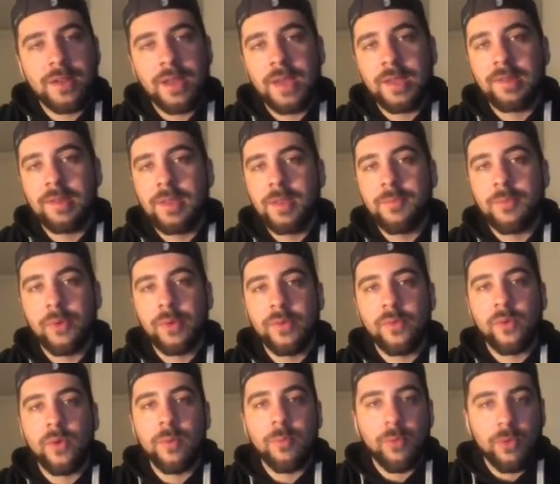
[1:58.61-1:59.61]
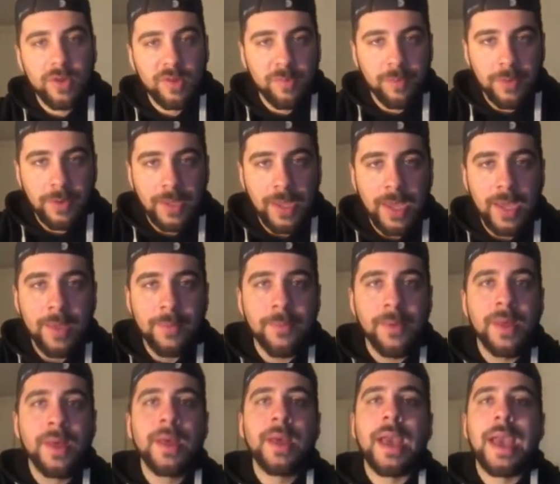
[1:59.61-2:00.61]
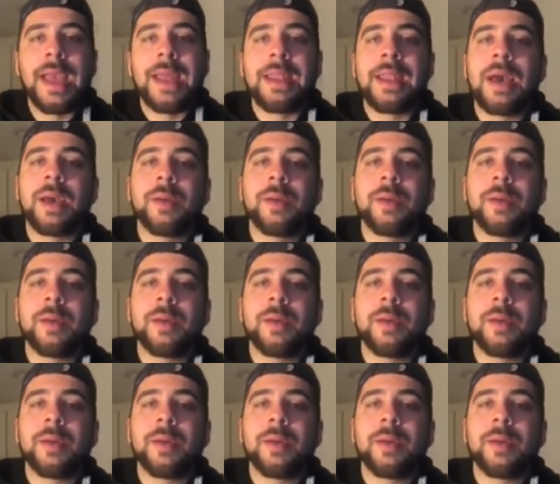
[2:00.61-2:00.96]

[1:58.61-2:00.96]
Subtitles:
19.4 points per game and